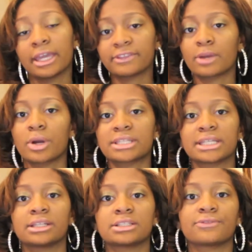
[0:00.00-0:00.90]
If they were
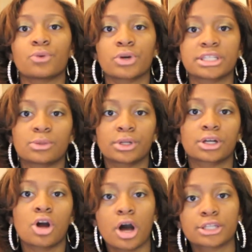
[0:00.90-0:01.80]
to get a divorce, it would
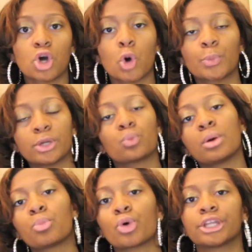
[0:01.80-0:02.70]
have cost Kobe
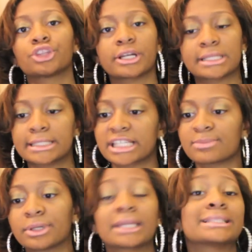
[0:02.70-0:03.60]

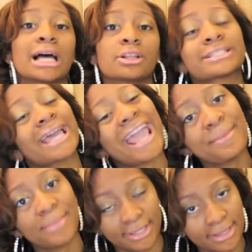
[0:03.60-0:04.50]
$1.36 million
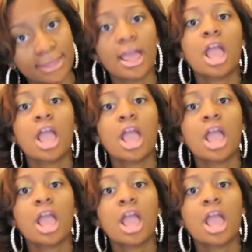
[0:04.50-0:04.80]
a month.